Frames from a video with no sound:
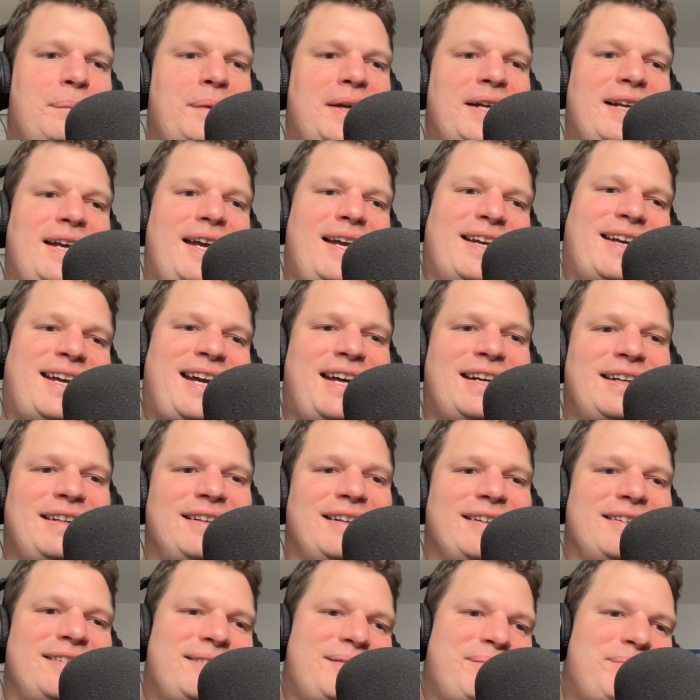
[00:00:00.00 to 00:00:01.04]
it kind of
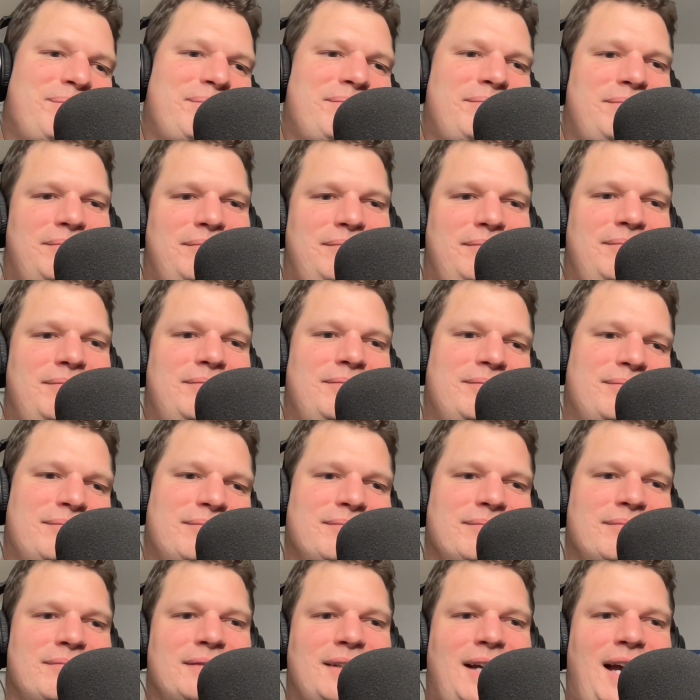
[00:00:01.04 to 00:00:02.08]
does.
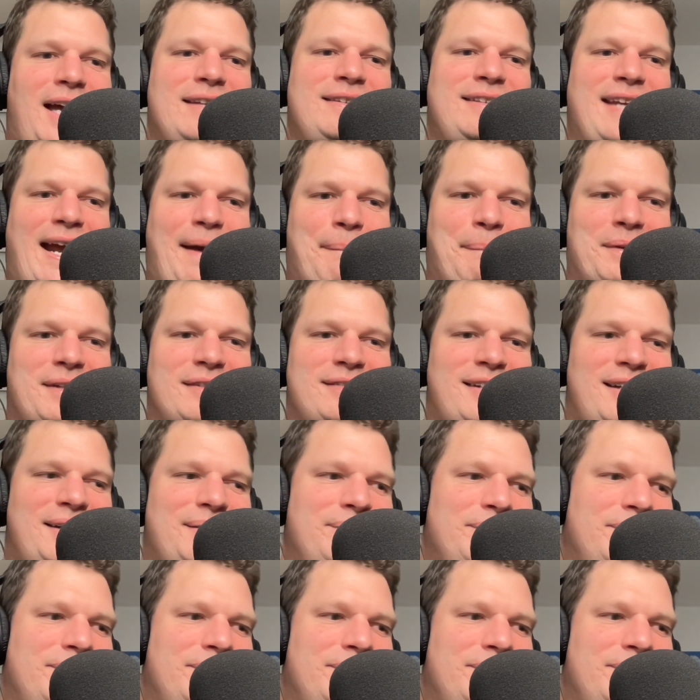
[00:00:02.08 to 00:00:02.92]
It dampens it.